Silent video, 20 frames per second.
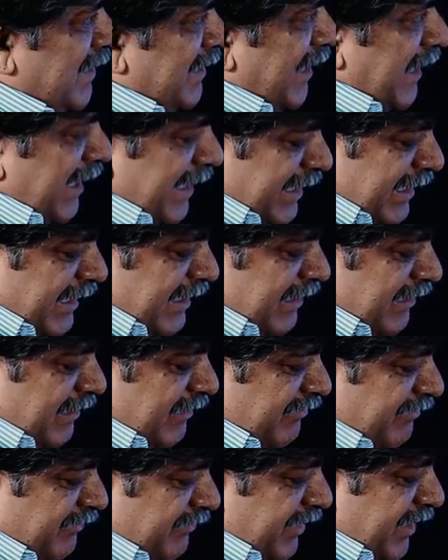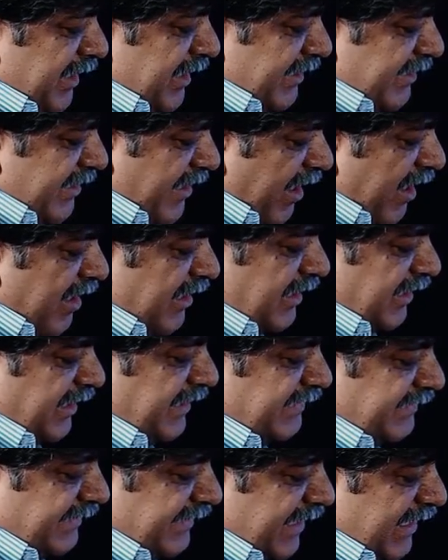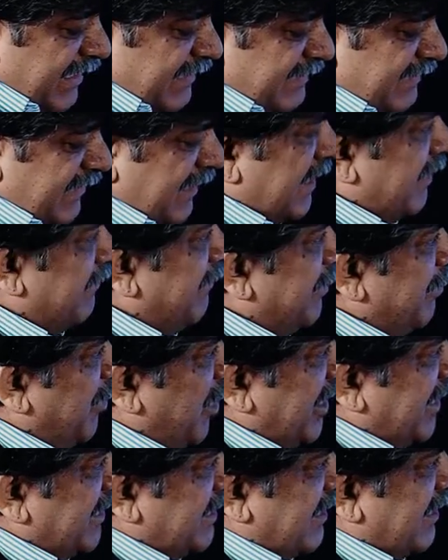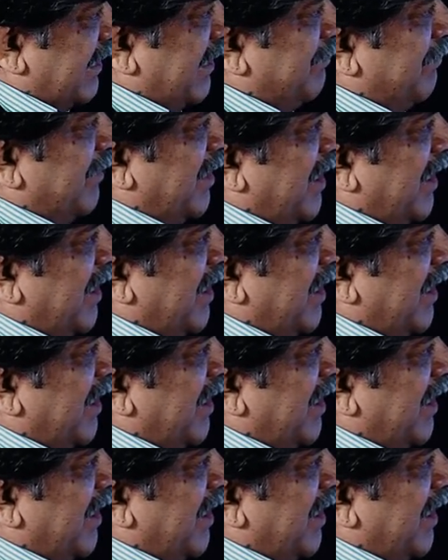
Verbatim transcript: And uh, we track these cells and we monitor them,